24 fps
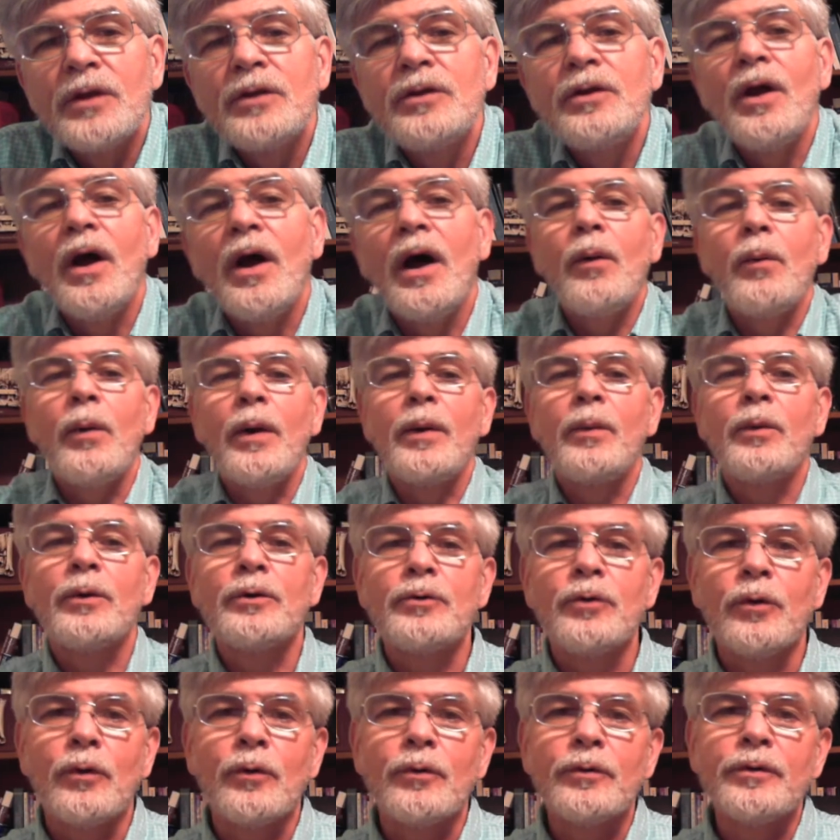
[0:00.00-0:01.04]
Yahweh, we're
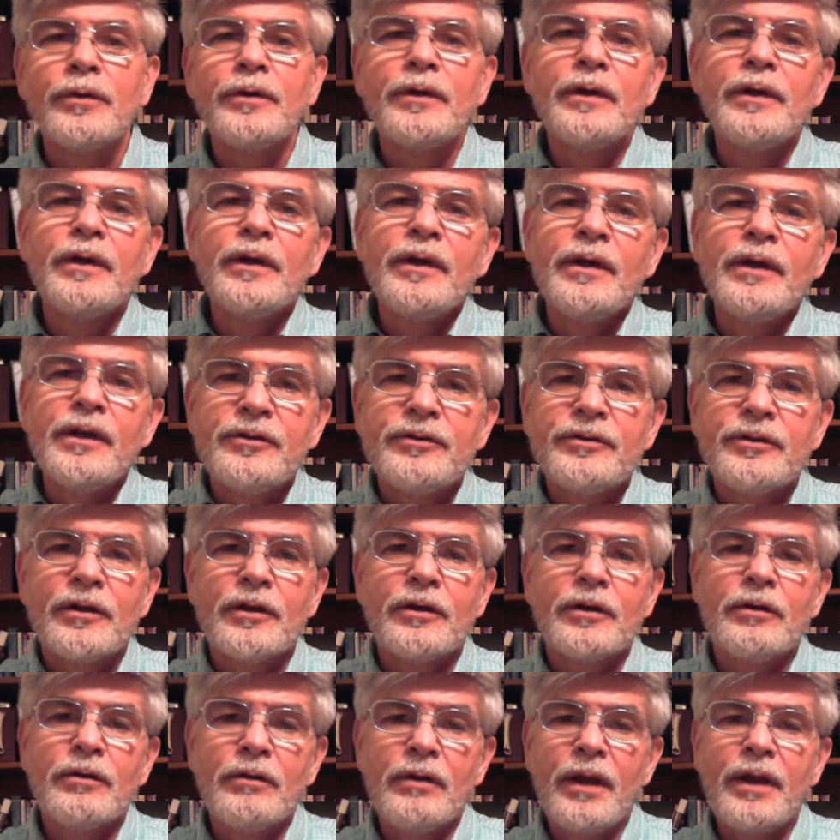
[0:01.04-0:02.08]
told, is the
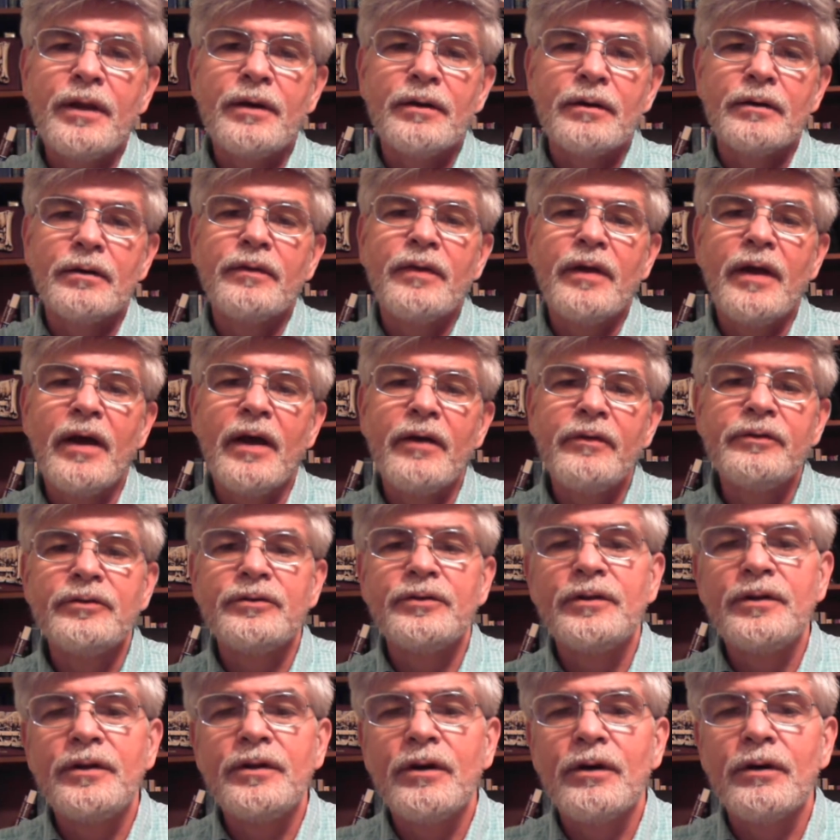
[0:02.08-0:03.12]
creator of the heavens
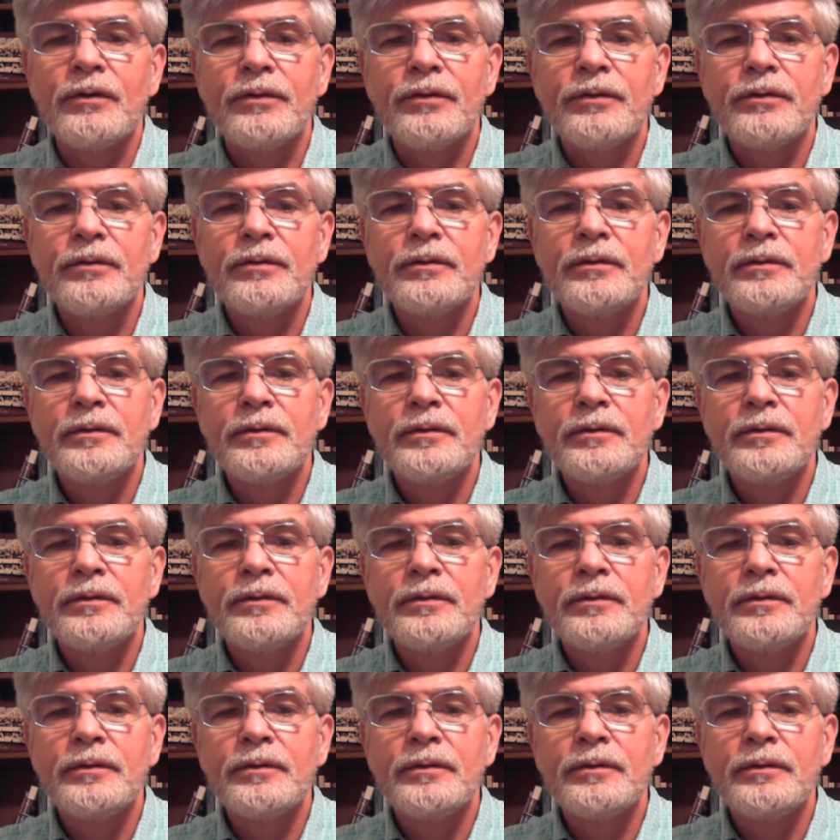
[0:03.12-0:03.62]
and the earth.